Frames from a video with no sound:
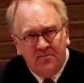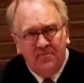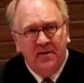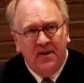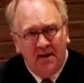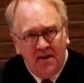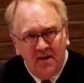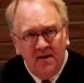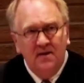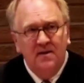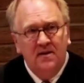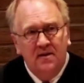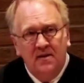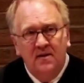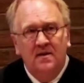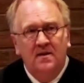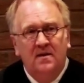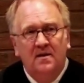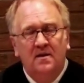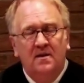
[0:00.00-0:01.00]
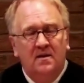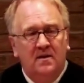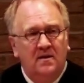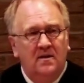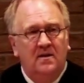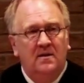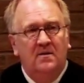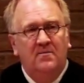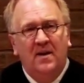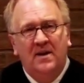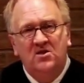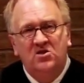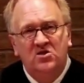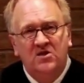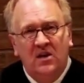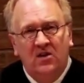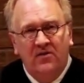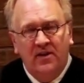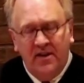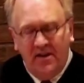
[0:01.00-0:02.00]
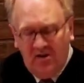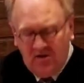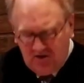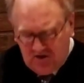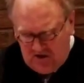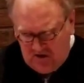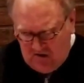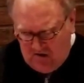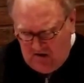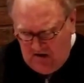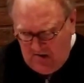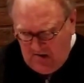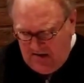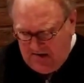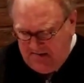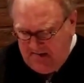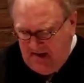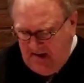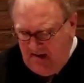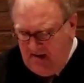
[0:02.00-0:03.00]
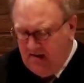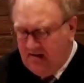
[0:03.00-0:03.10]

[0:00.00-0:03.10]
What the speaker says: me by sharing your story with me.